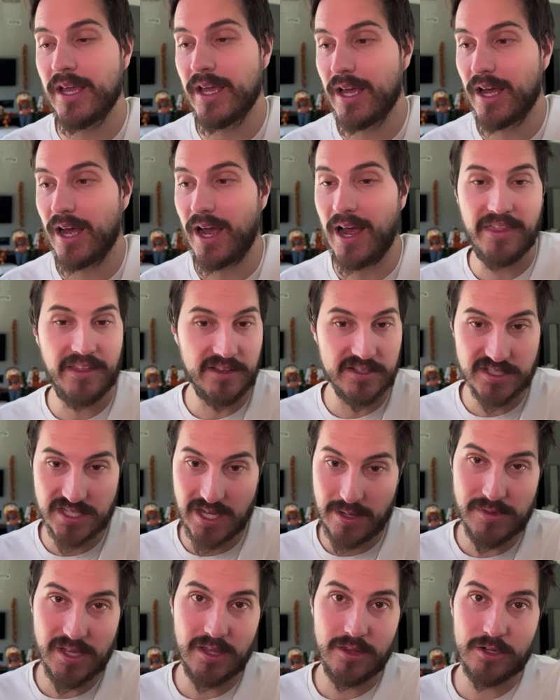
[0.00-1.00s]
I think the
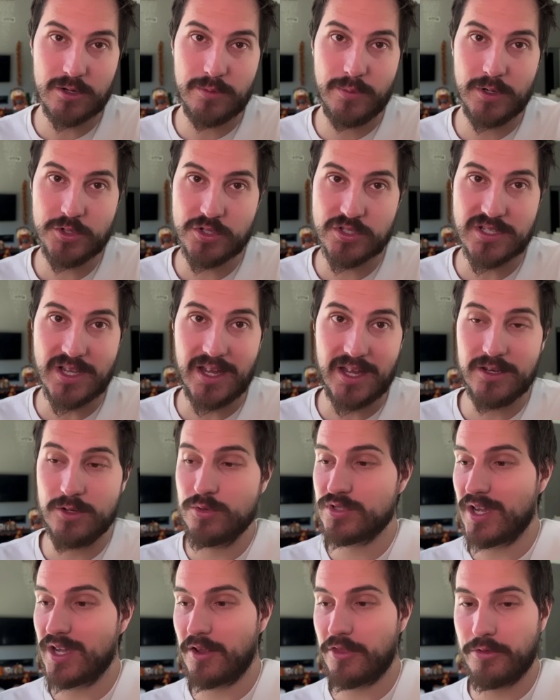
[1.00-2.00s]
same thing on the commercial side.
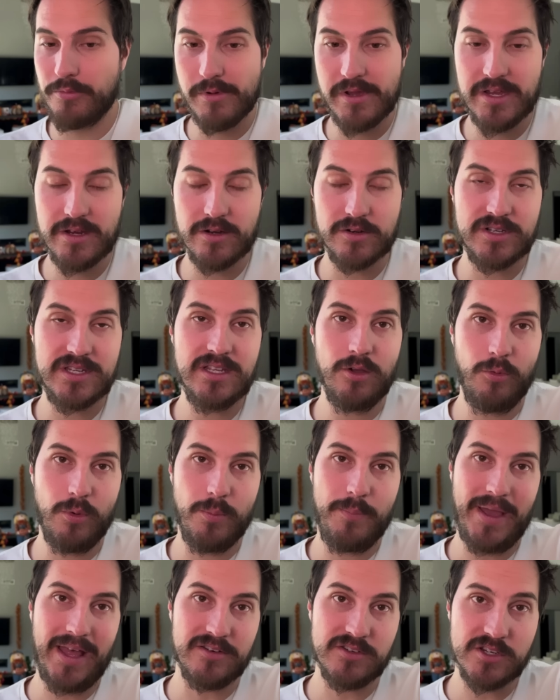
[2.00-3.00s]
You sign a 3-year deal
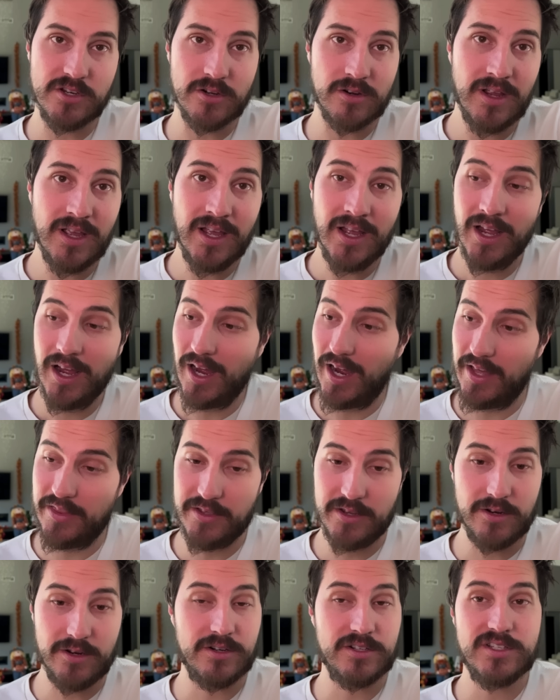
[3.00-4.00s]
with Palantir. I
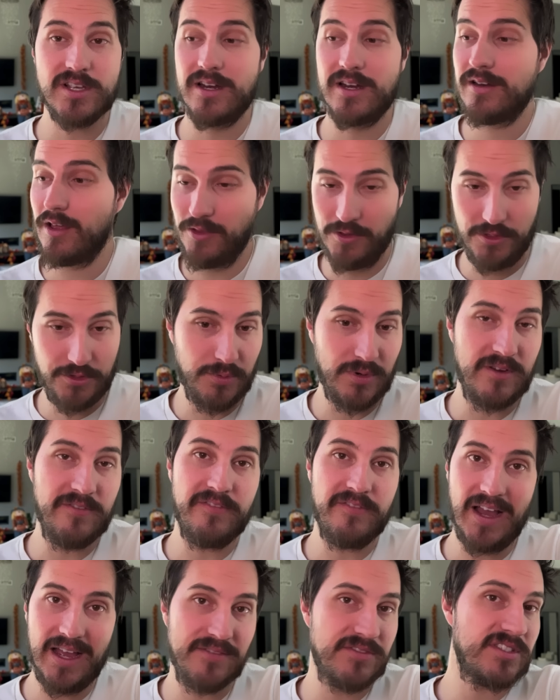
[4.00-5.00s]
think you're going to sign another 3,
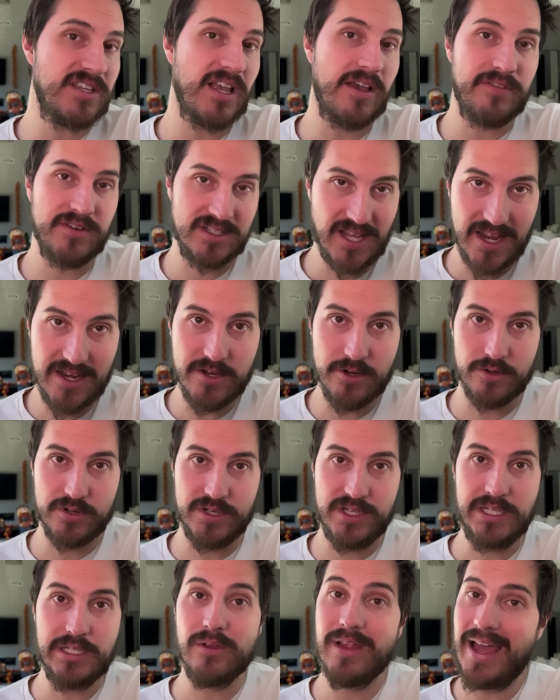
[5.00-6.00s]
5, 7, 10-year
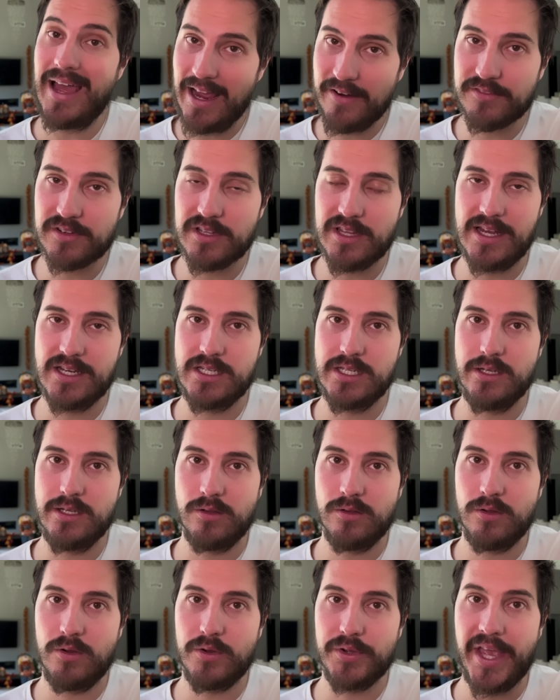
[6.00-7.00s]
deal after that
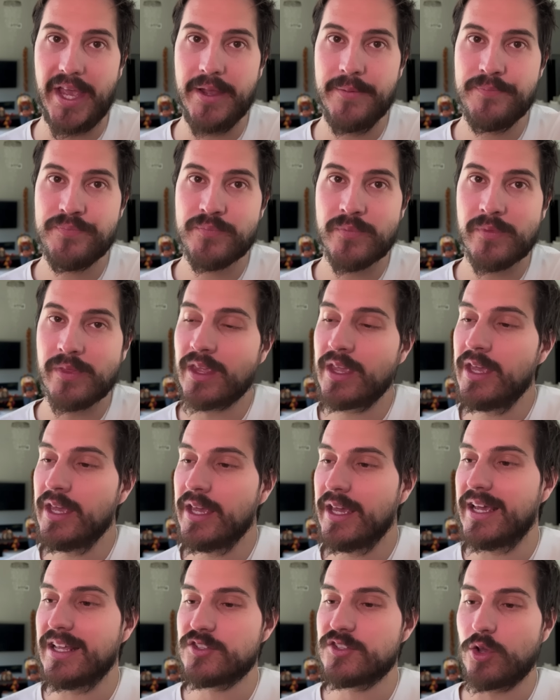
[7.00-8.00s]
deal, okay?
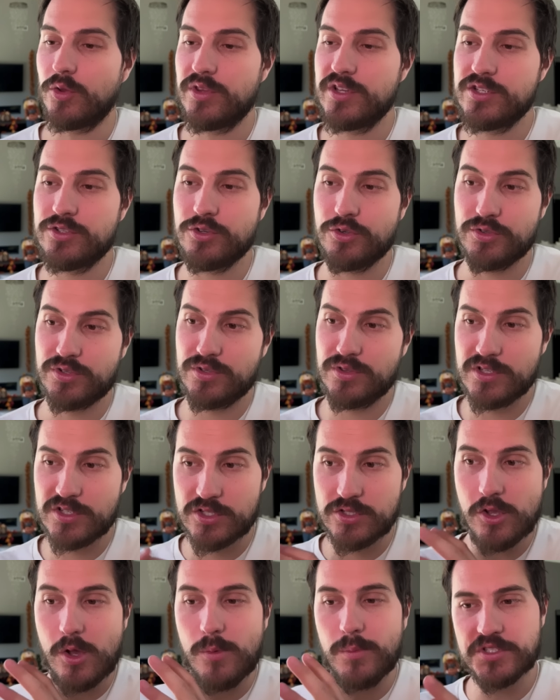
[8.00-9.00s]
And so this
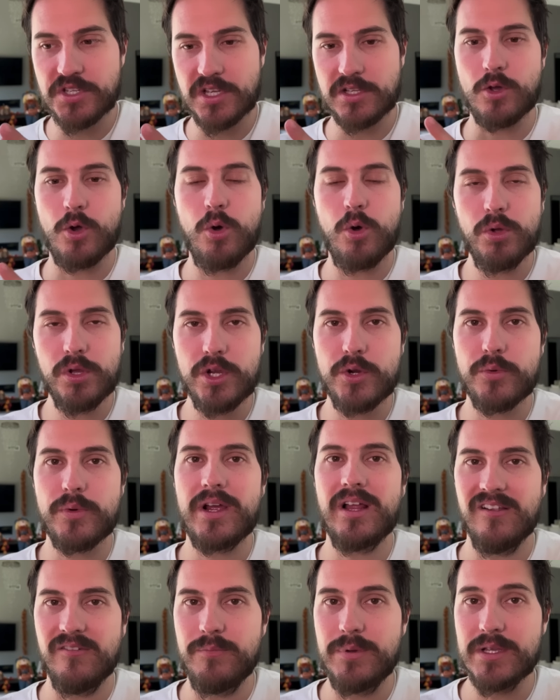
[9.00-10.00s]
is almost like the holy
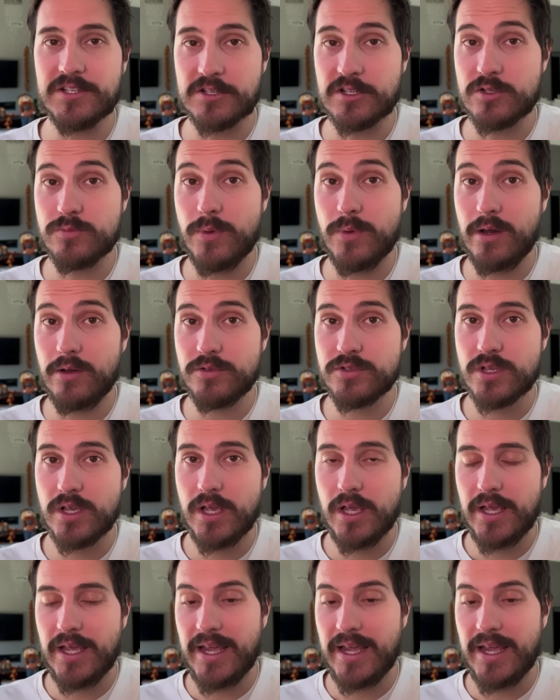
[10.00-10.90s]
grail of business models.